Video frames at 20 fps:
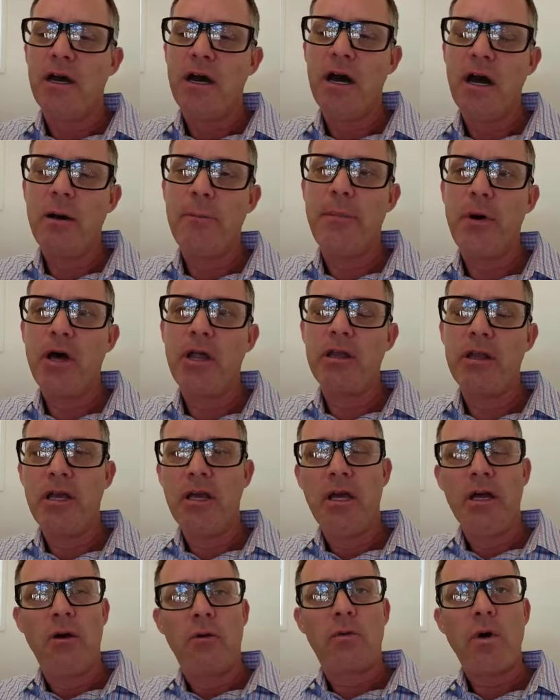Uh,
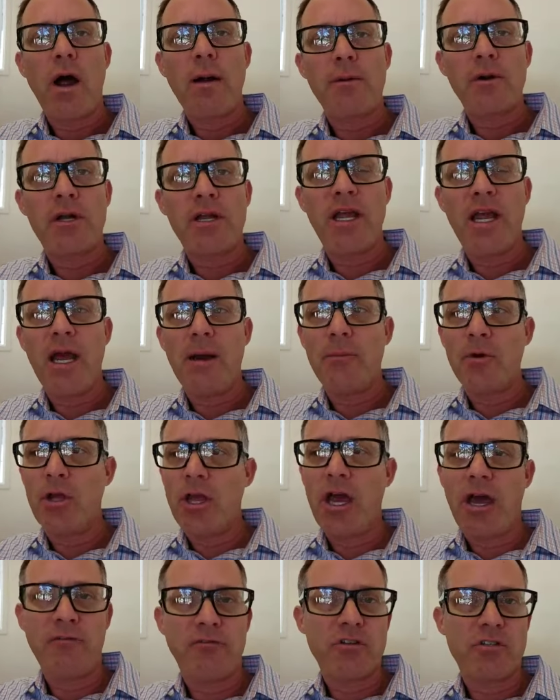but Robert Campbell,
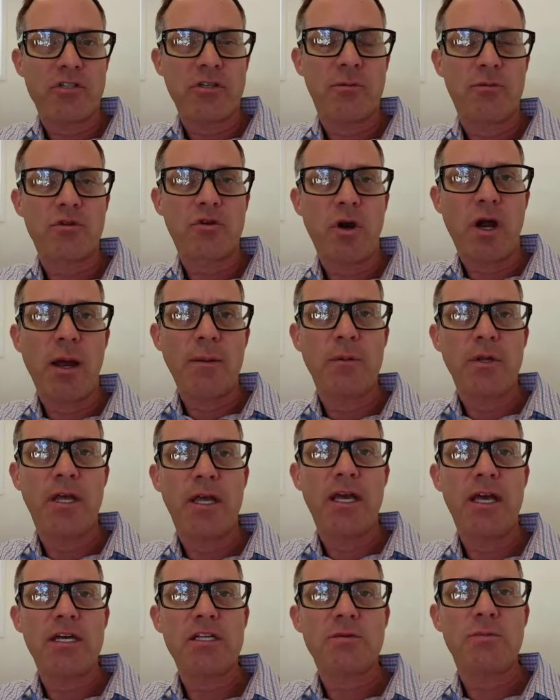you have to subscribe
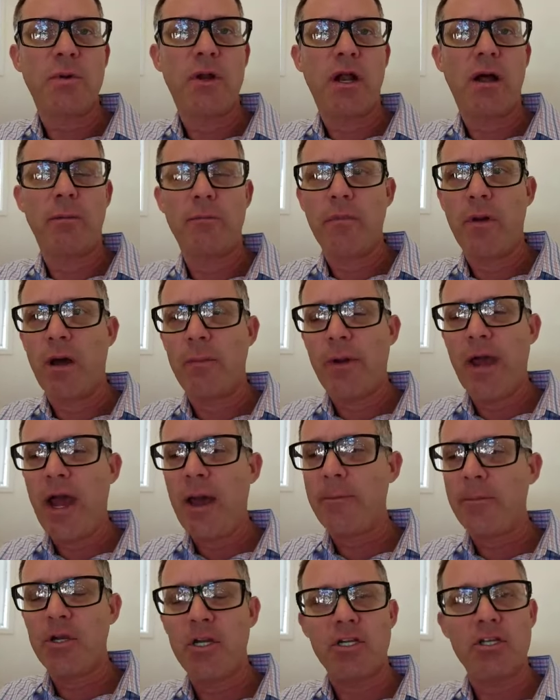to his, but I'm, I'm
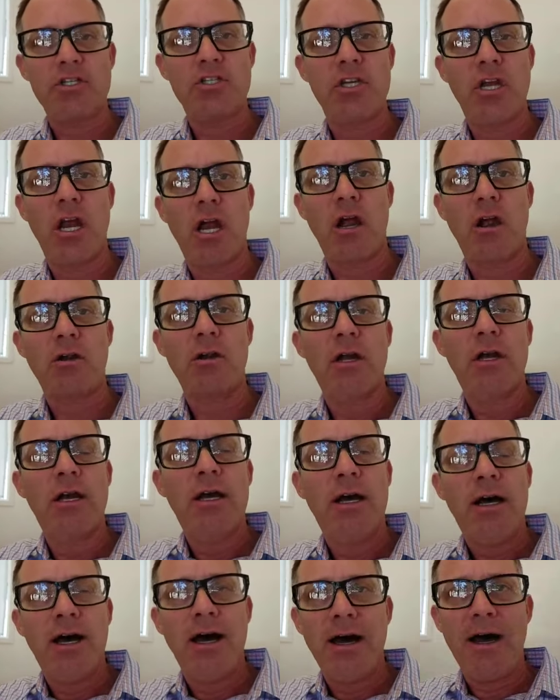happy to share.
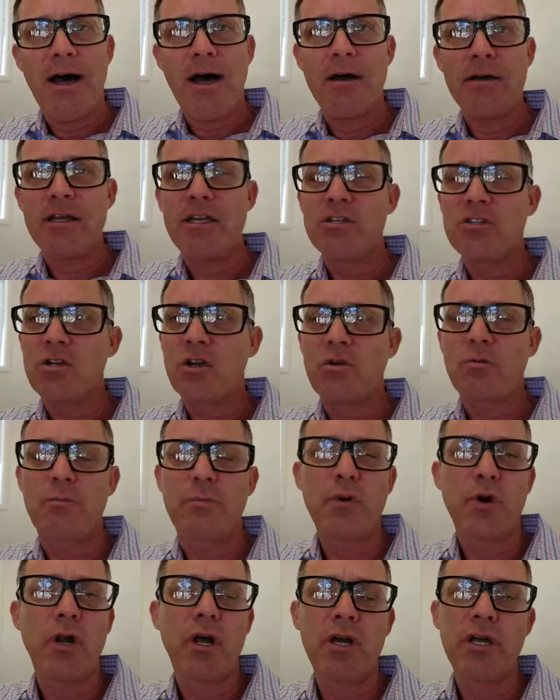Uh, he's a
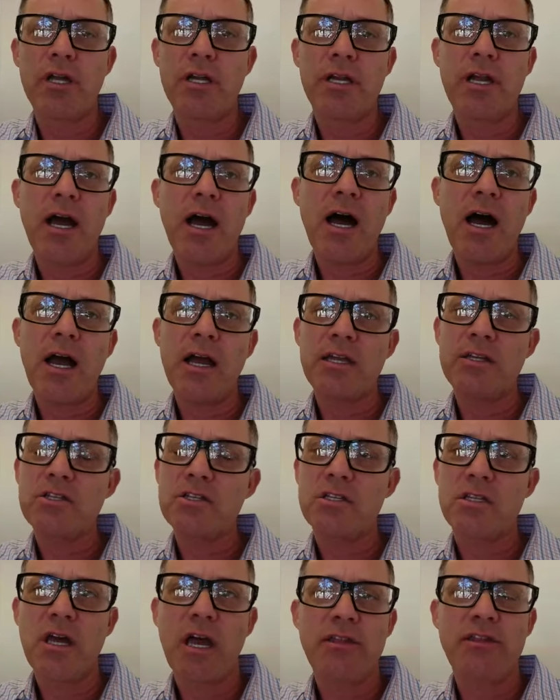brilliant guy.
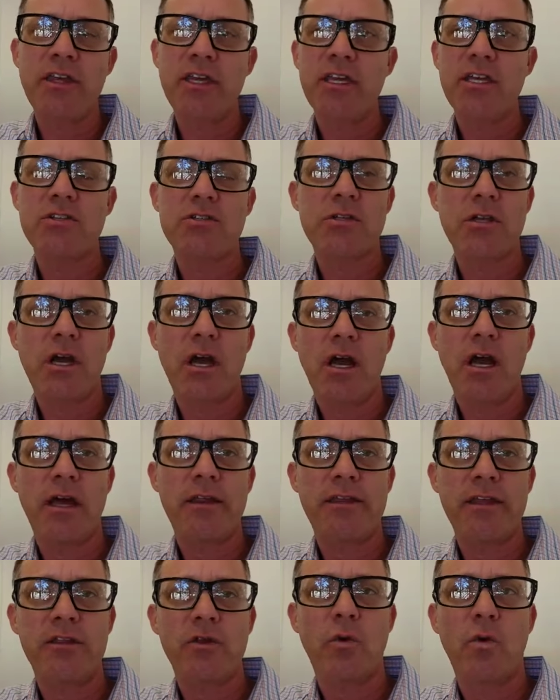Just I think he's
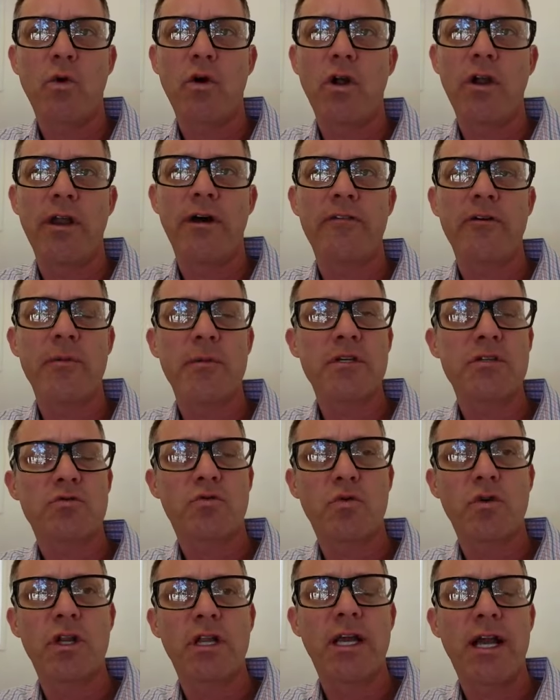I think the world of him. He's
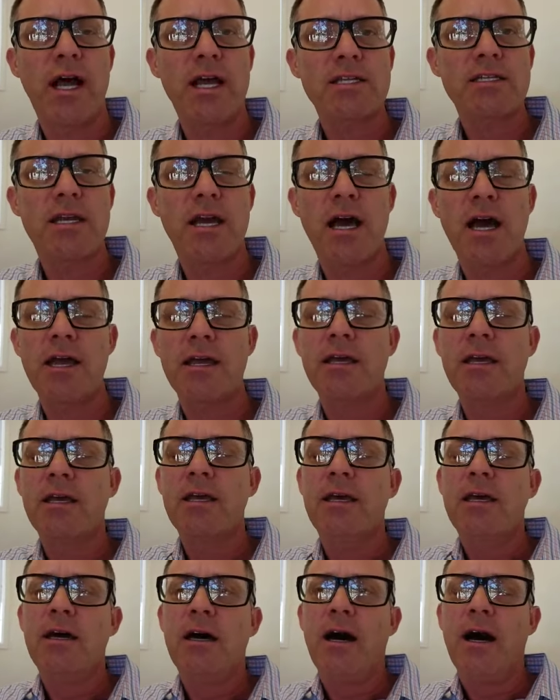a really nice guy
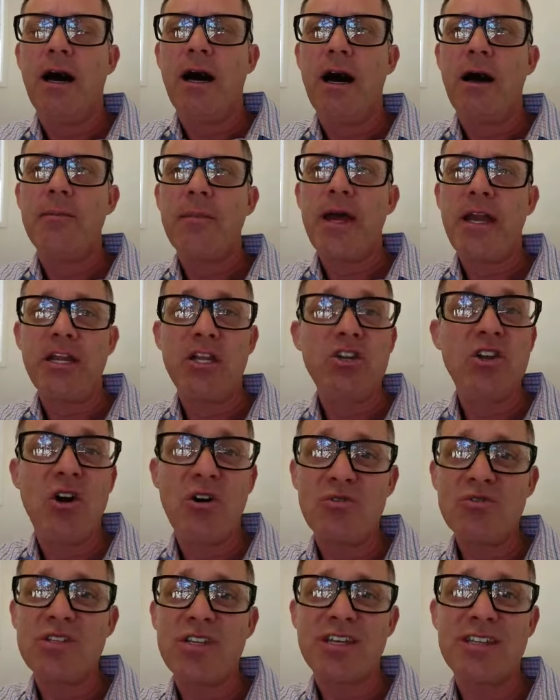um, and he
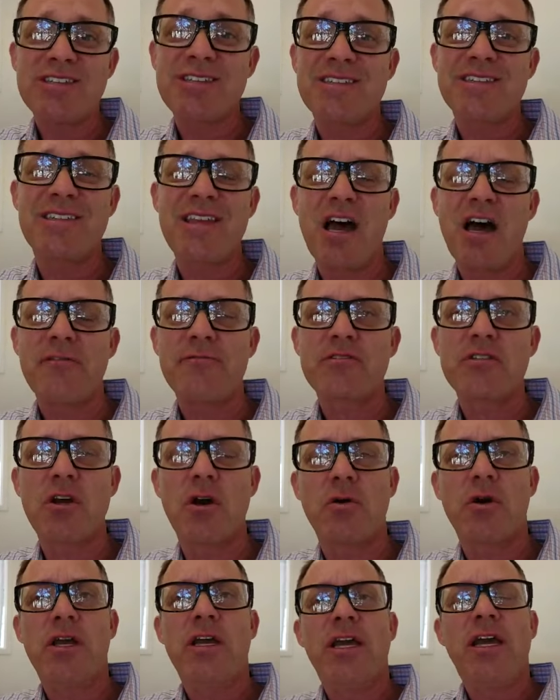knows his stuff.
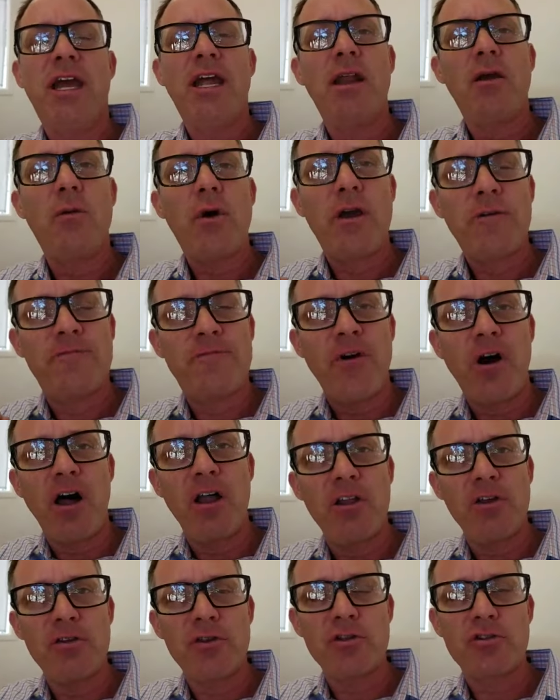So, anyway,
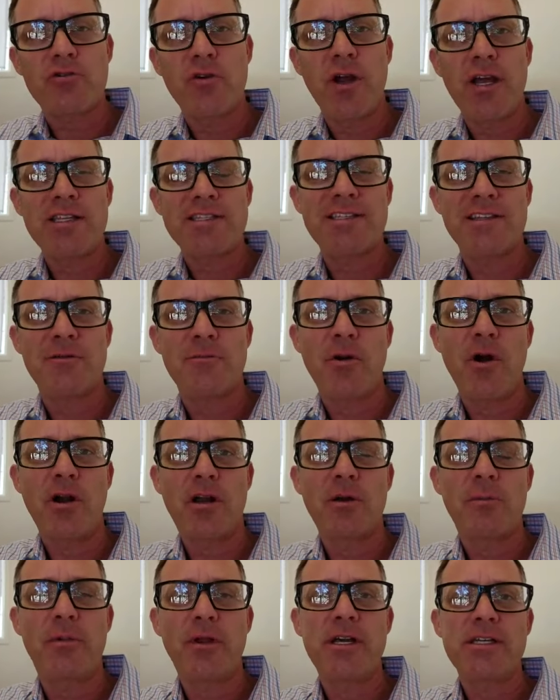follow the trends in the
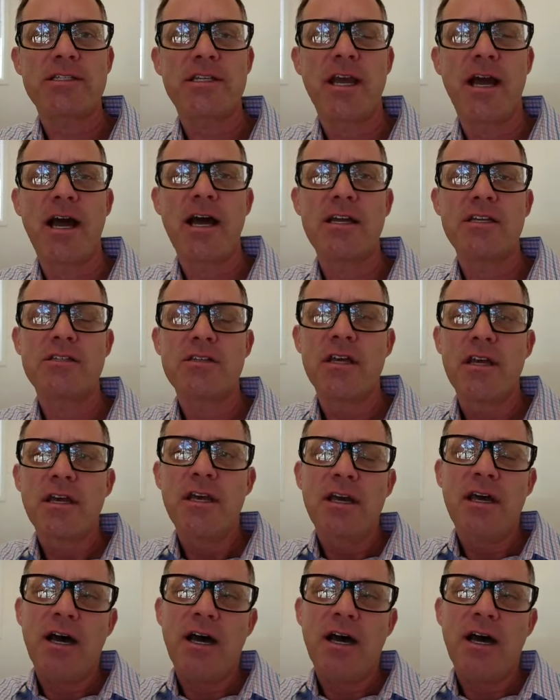marketplace, guys.